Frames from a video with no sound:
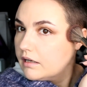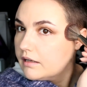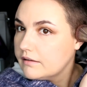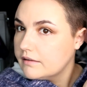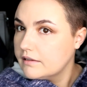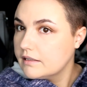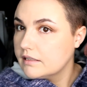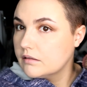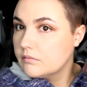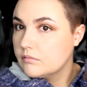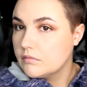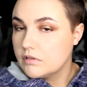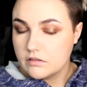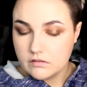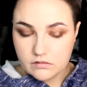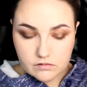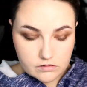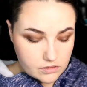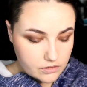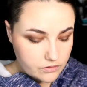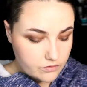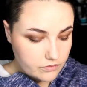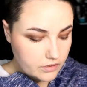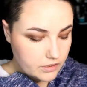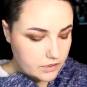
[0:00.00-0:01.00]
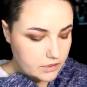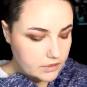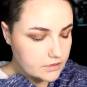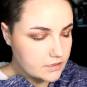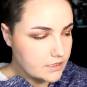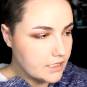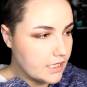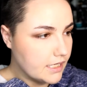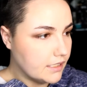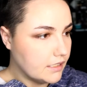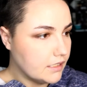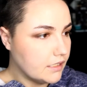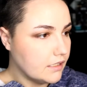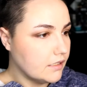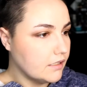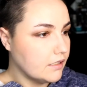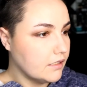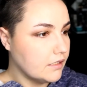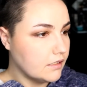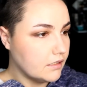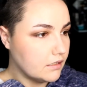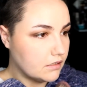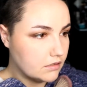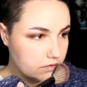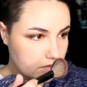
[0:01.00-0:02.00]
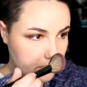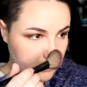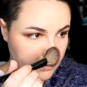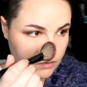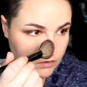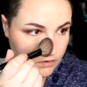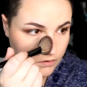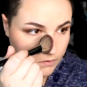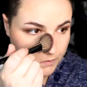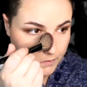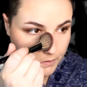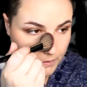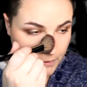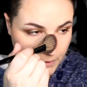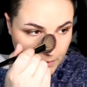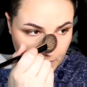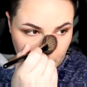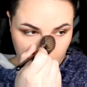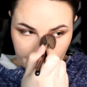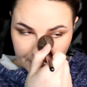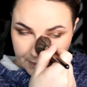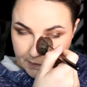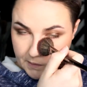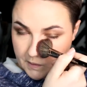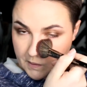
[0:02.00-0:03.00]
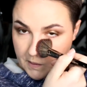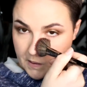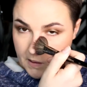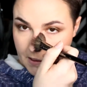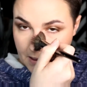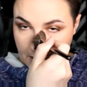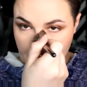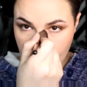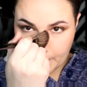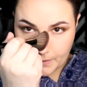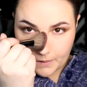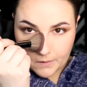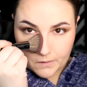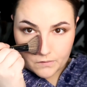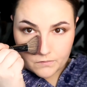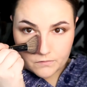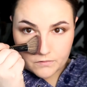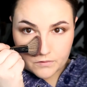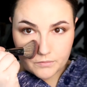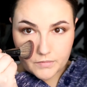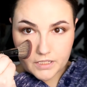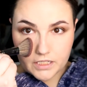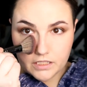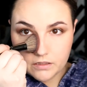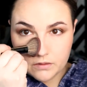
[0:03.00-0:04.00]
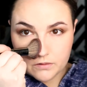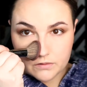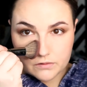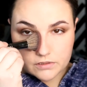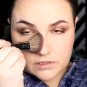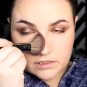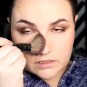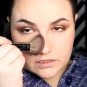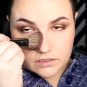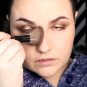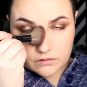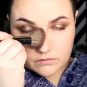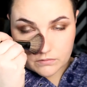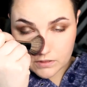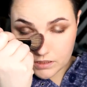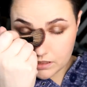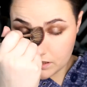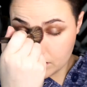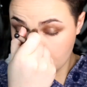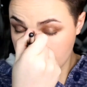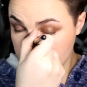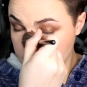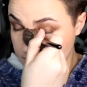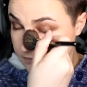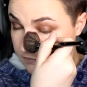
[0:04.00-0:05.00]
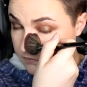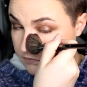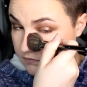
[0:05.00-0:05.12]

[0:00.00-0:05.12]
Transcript: And then I'm also going to take it over my nose a little bit.